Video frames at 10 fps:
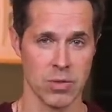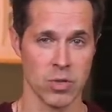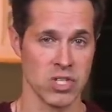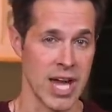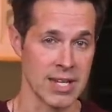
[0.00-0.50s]

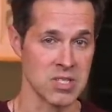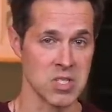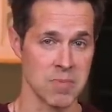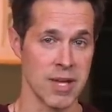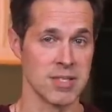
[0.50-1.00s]
which added
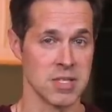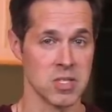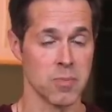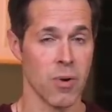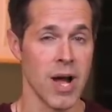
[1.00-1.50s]
suspense and
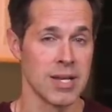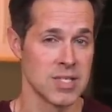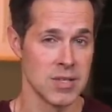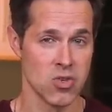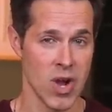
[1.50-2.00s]
surprise
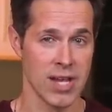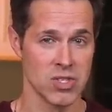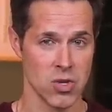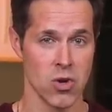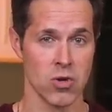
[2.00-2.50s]
to the track's
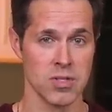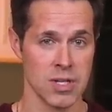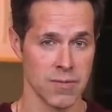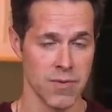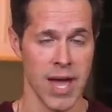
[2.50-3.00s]
turns and
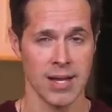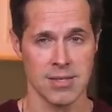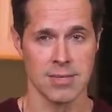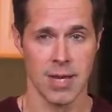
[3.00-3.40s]
effects,